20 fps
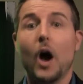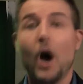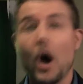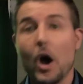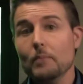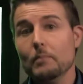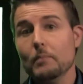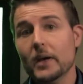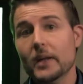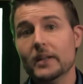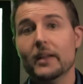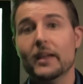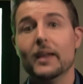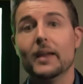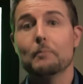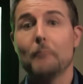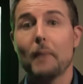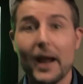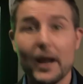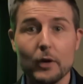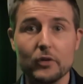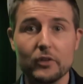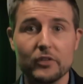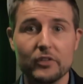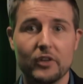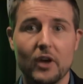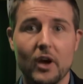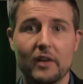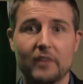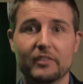On Monday,
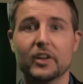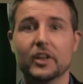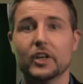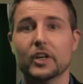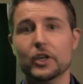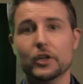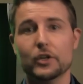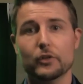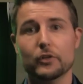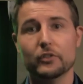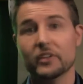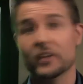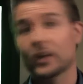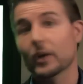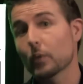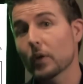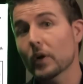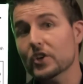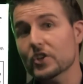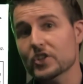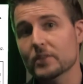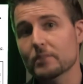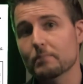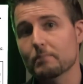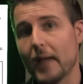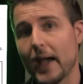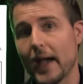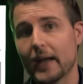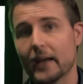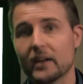Microsoft accused a Russian
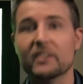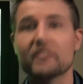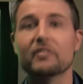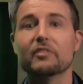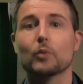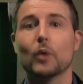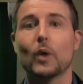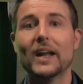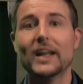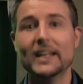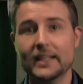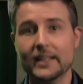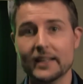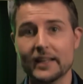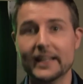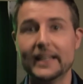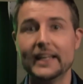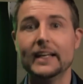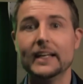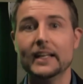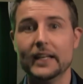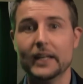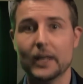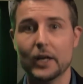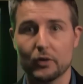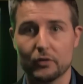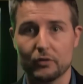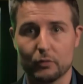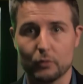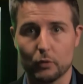man of writing the
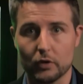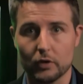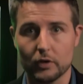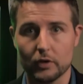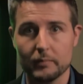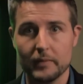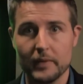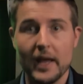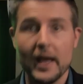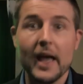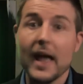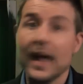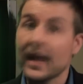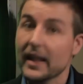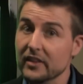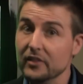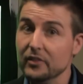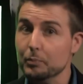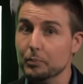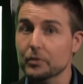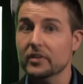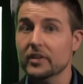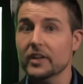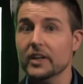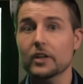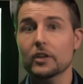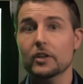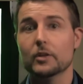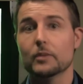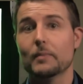Kilios worm, and this
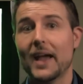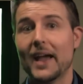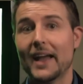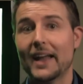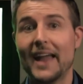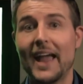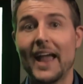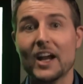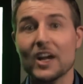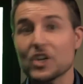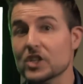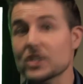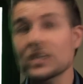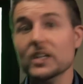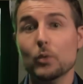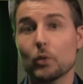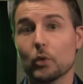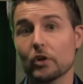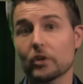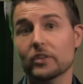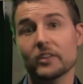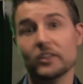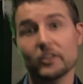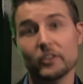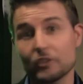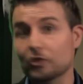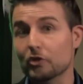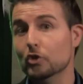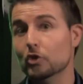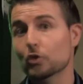particular man actually worked
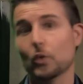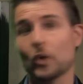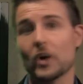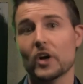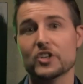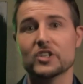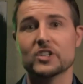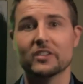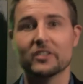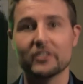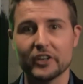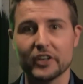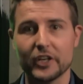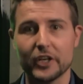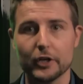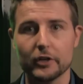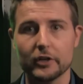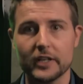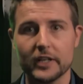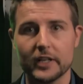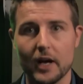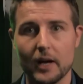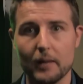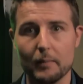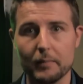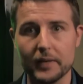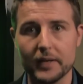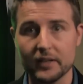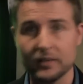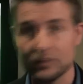at two Russian security
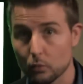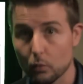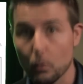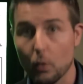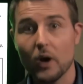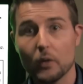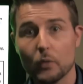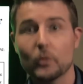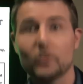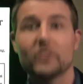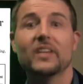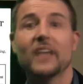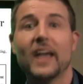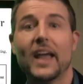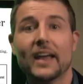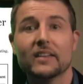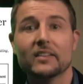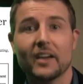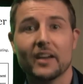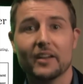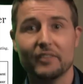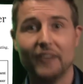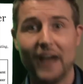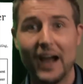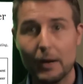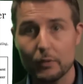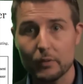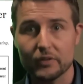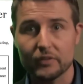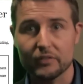companies. One was an
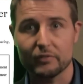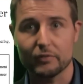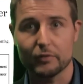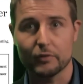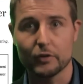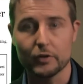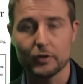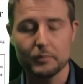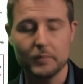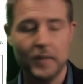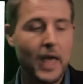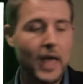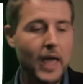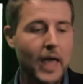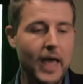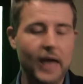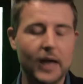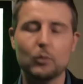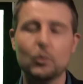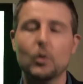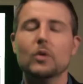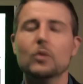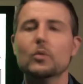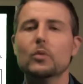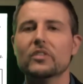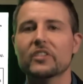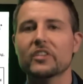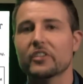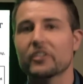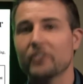antivirus firm, and one
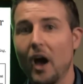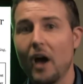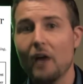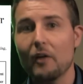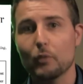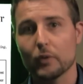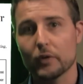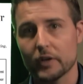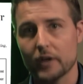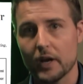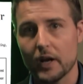was a software